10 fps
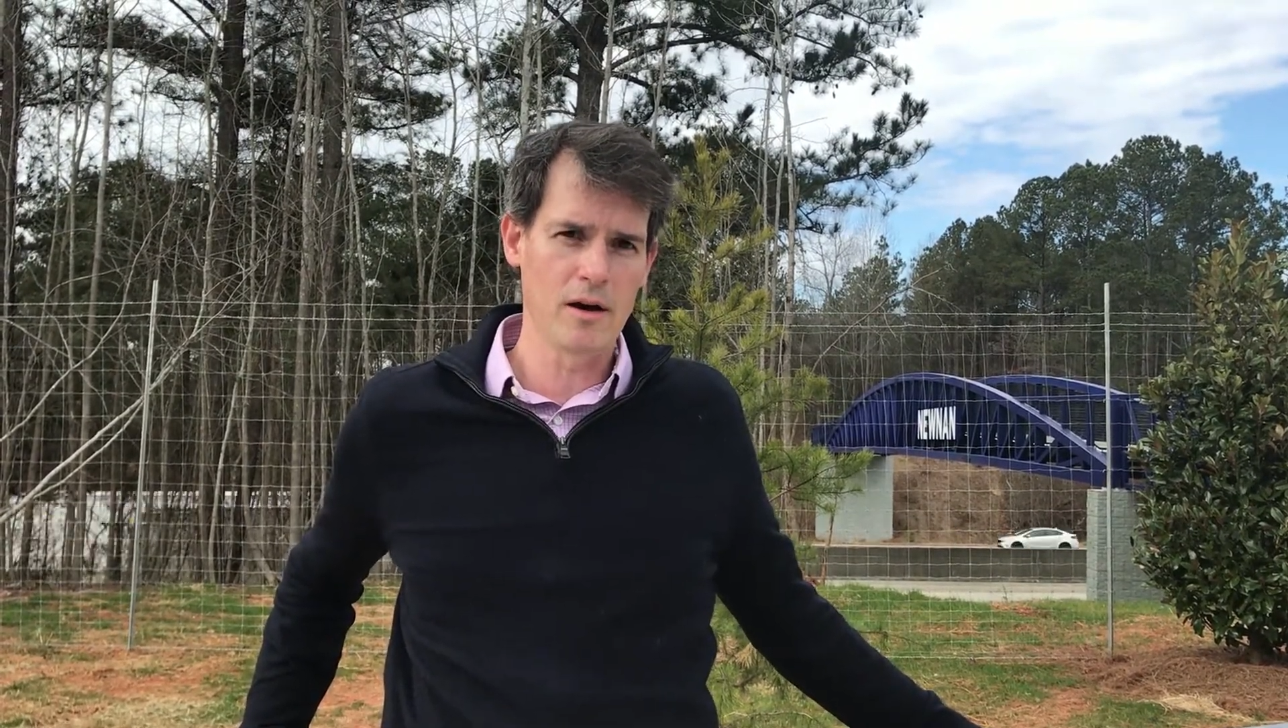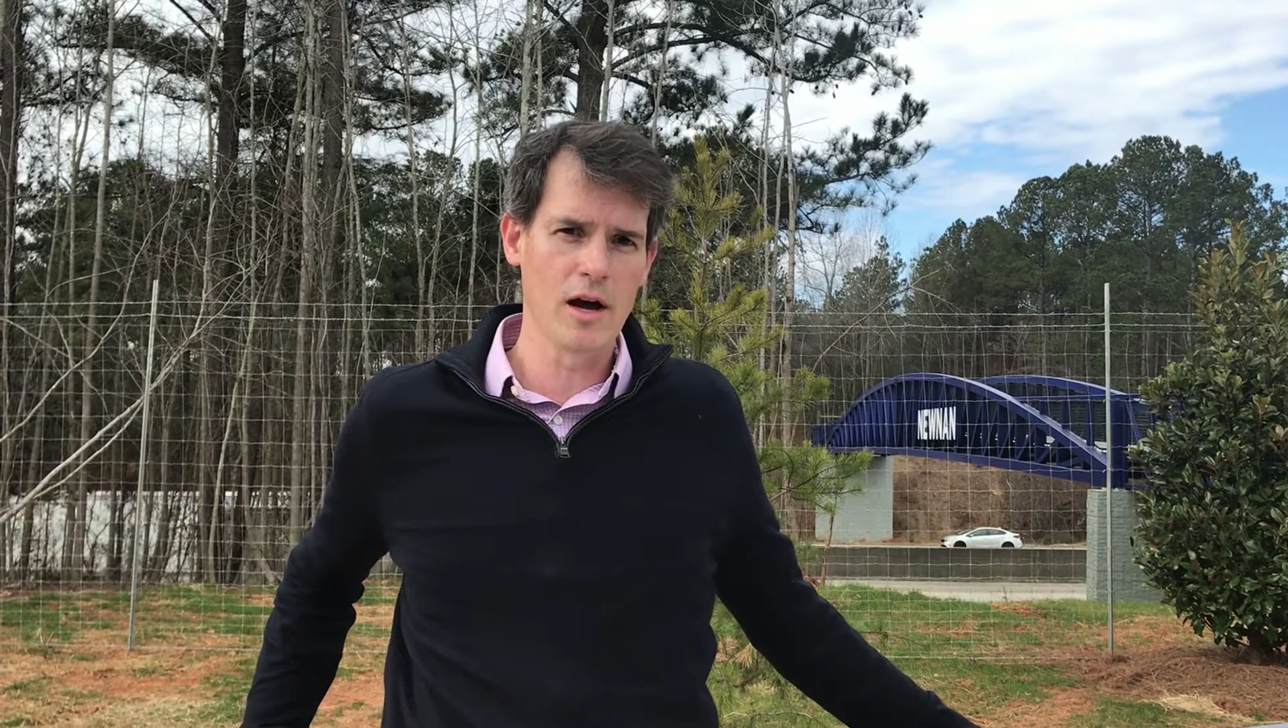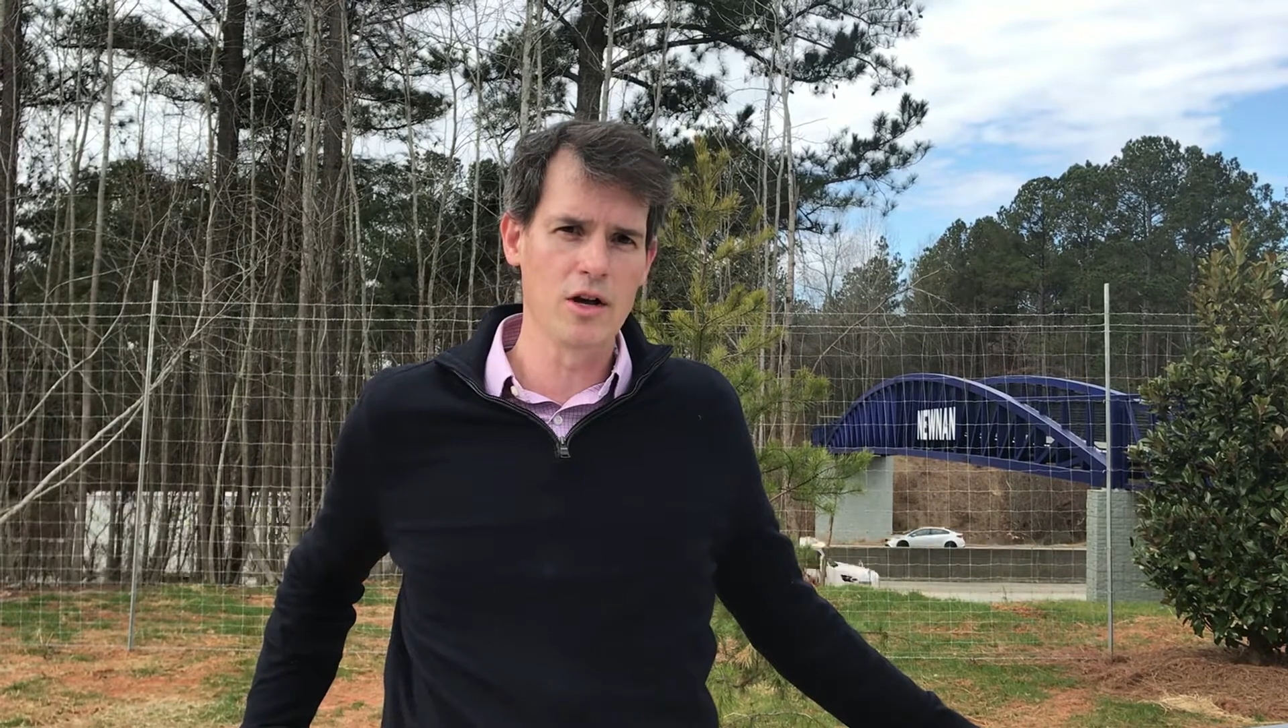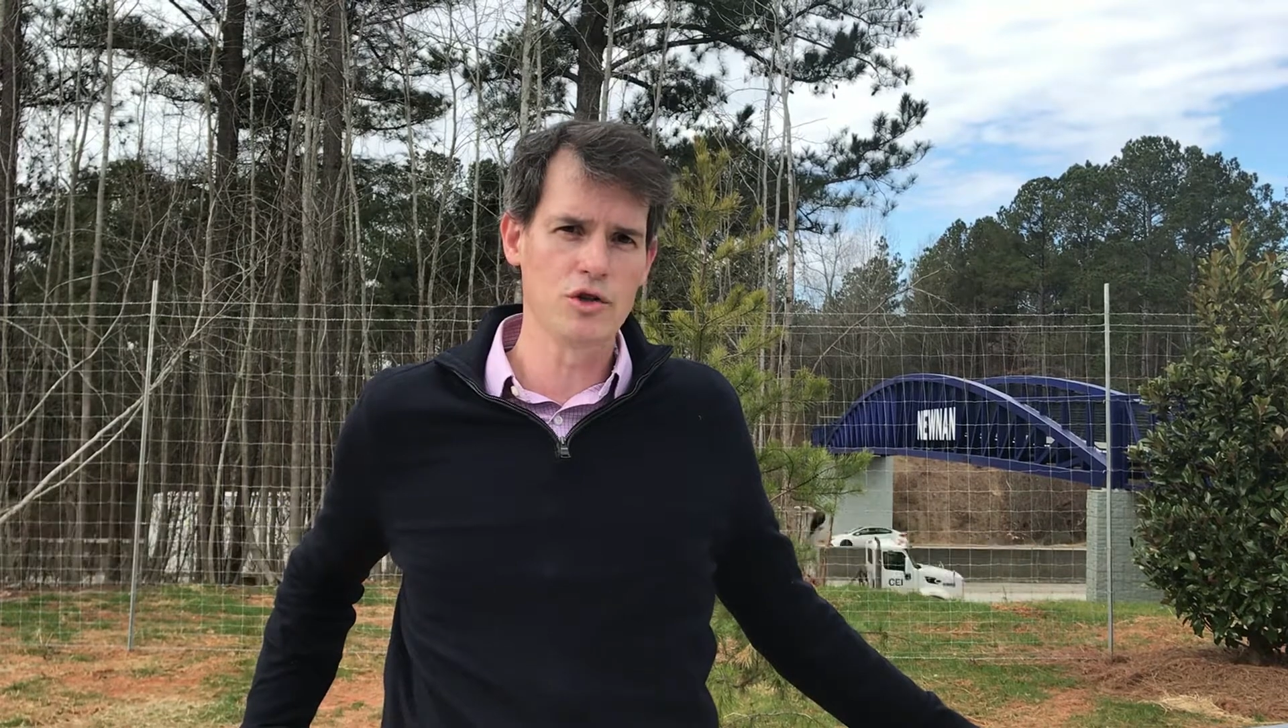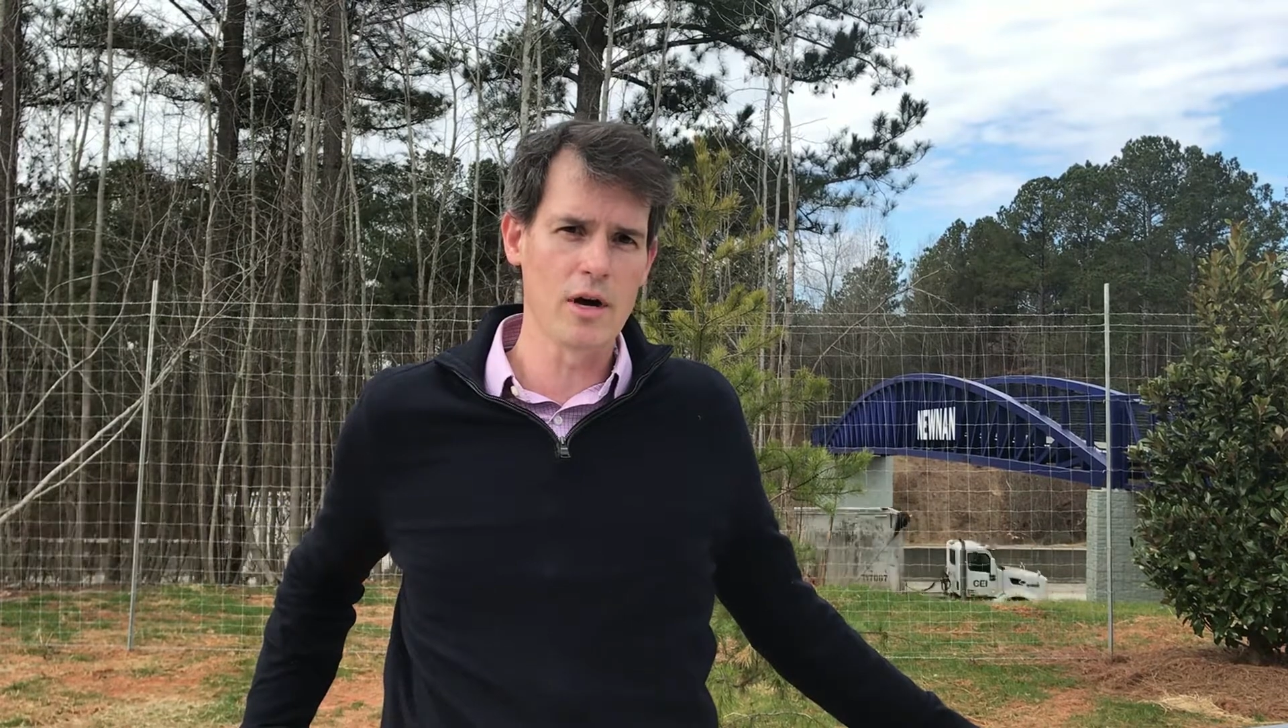
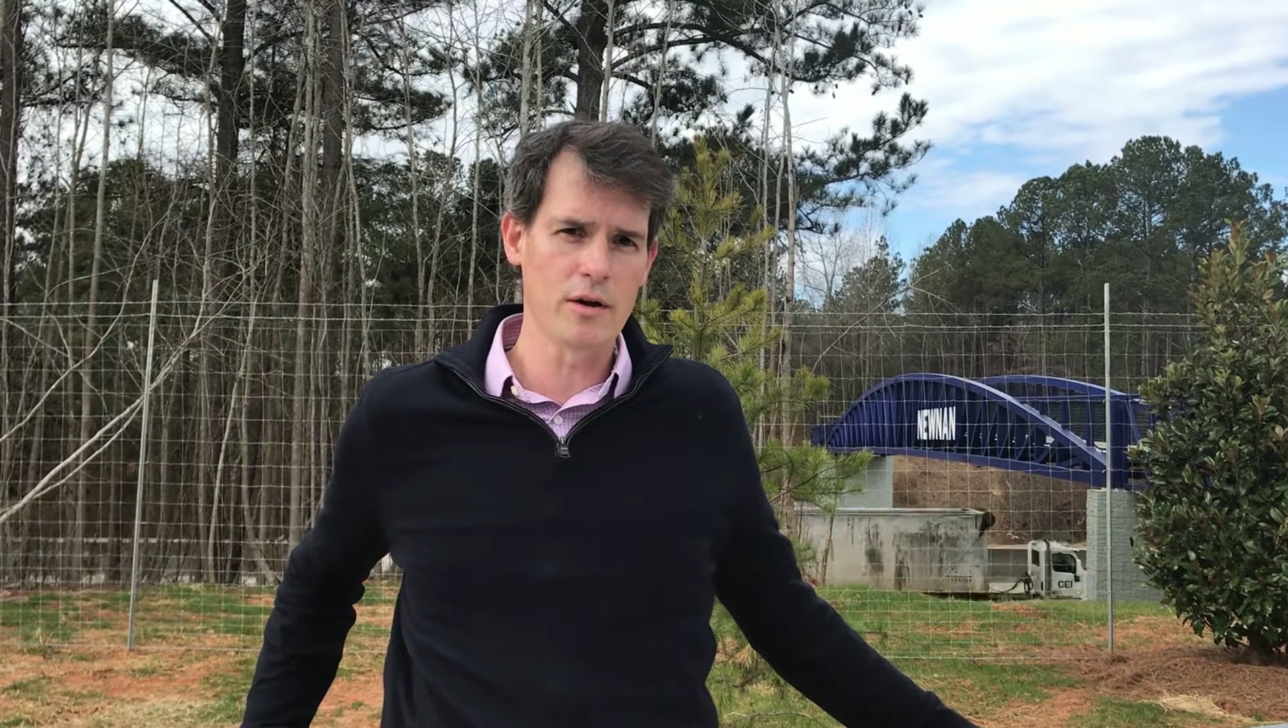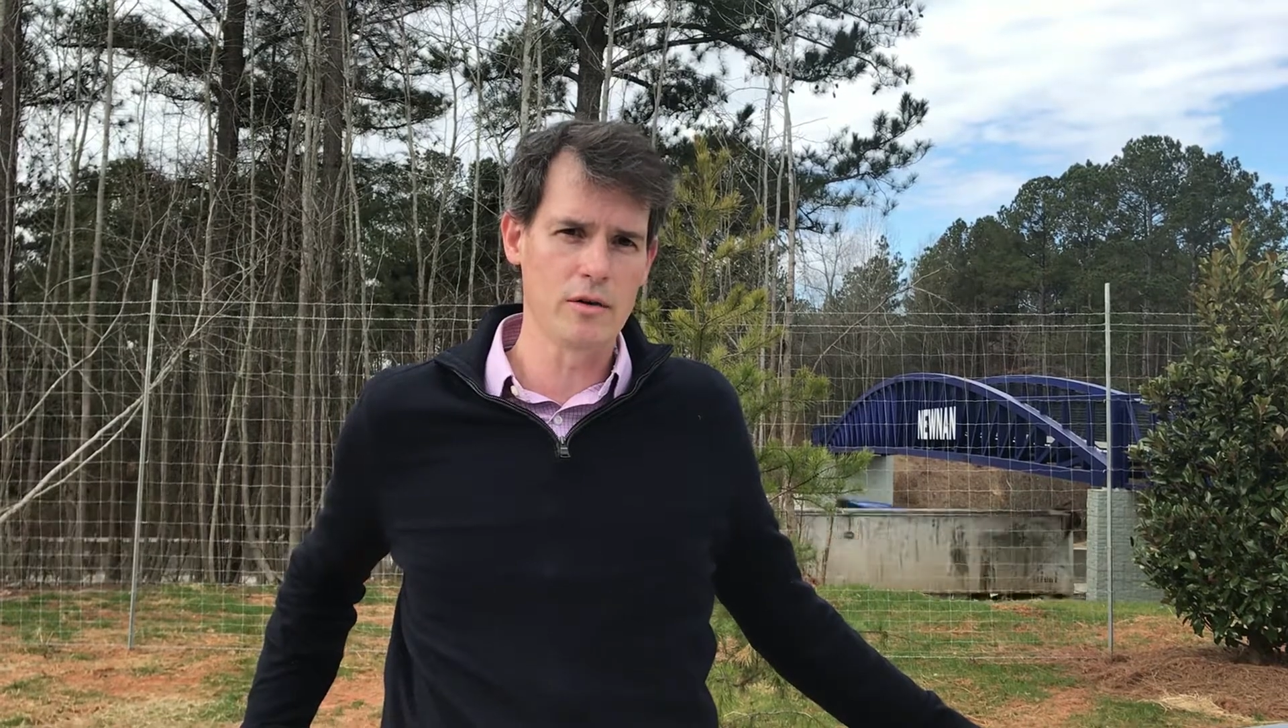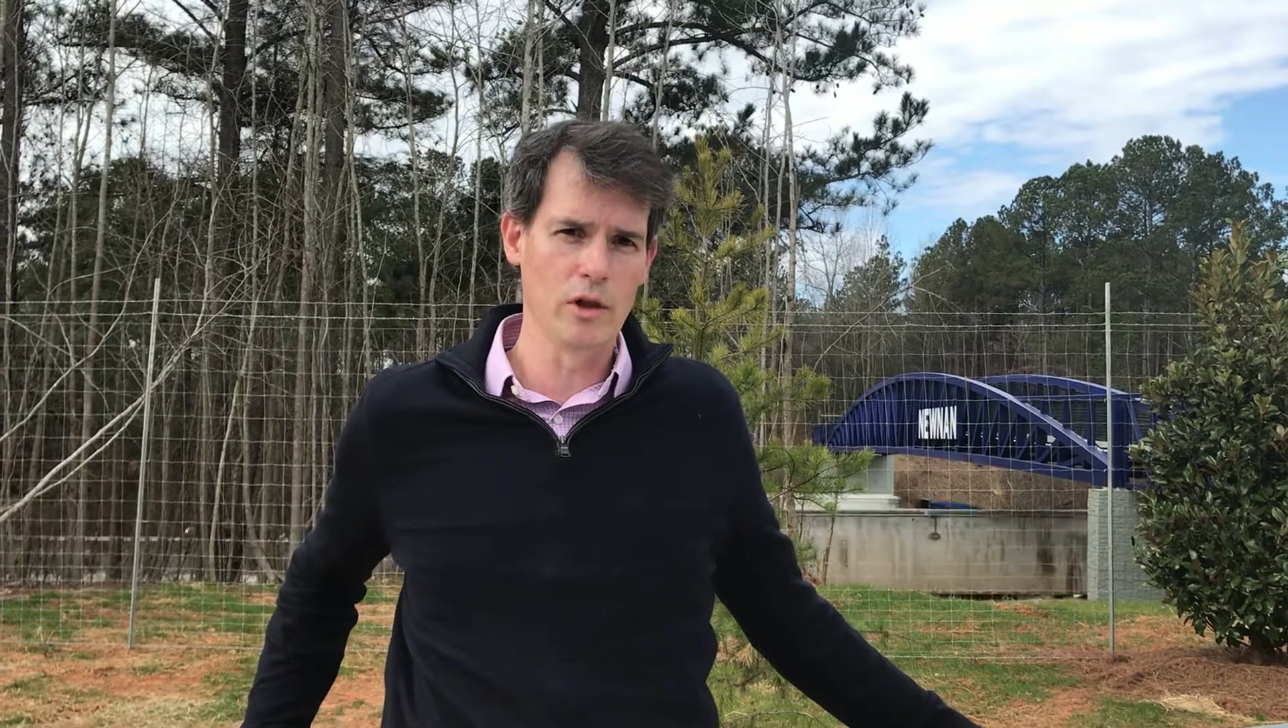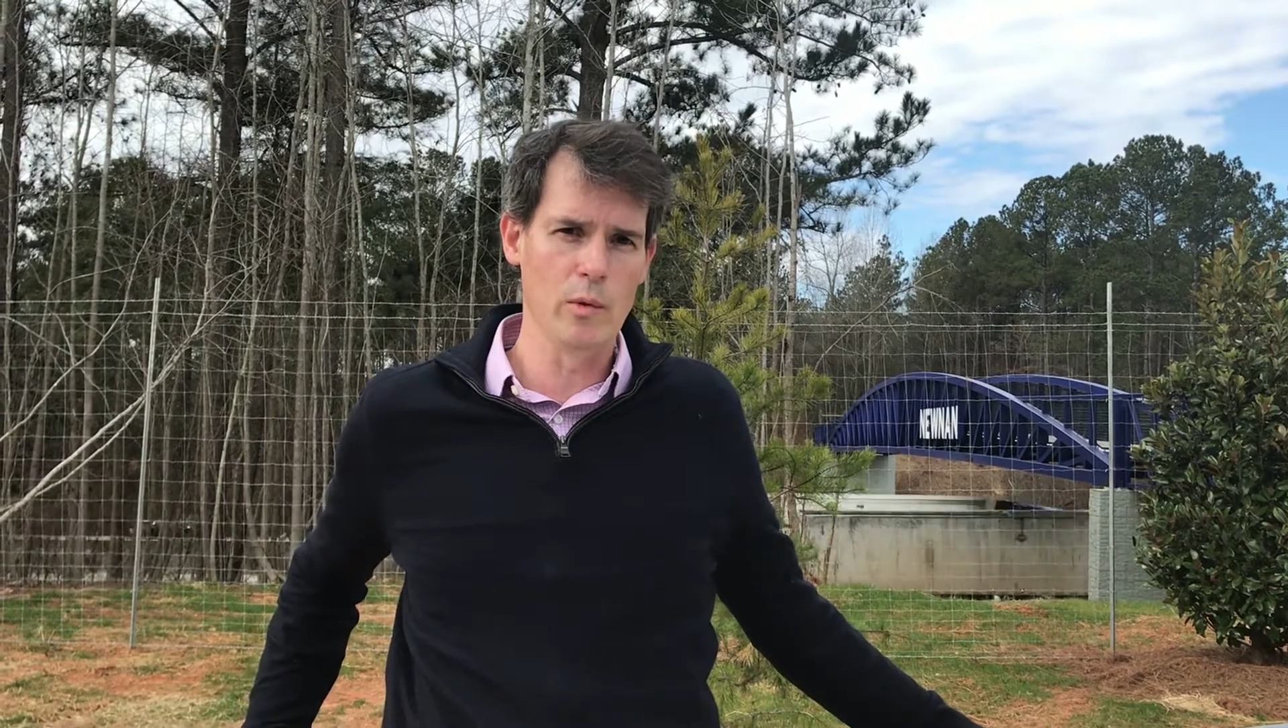contractor,